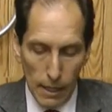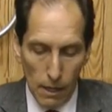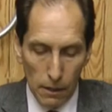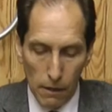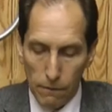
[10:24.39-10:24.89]

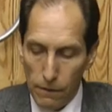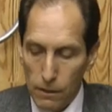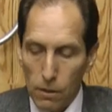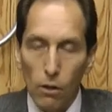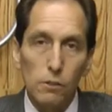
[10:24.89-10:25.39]
Now again, for
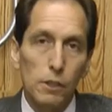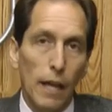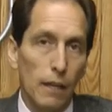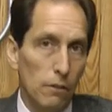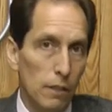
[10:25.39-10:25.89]
this large
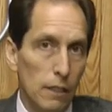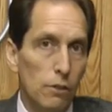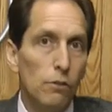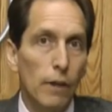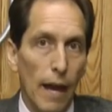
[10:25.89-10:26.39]
can you need
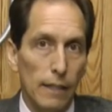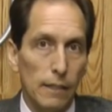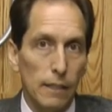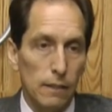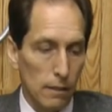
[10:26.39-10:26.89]
two
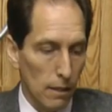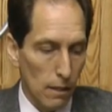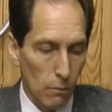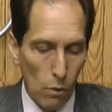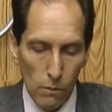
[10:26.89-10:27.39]
gaskets.
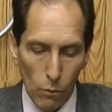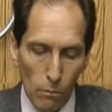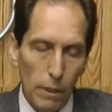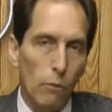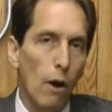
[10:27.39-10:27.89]
One
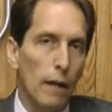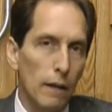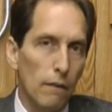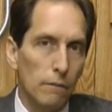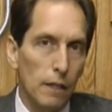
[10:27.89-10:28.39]
won't be quite
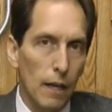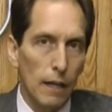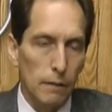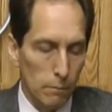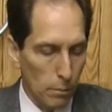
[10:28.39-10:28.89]
enough to
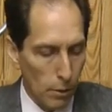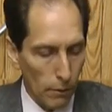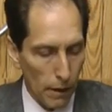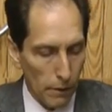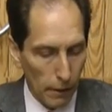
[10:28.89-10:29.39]
cut and put
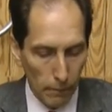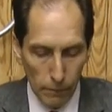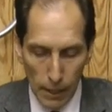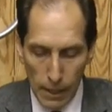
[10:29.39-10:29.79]
around there.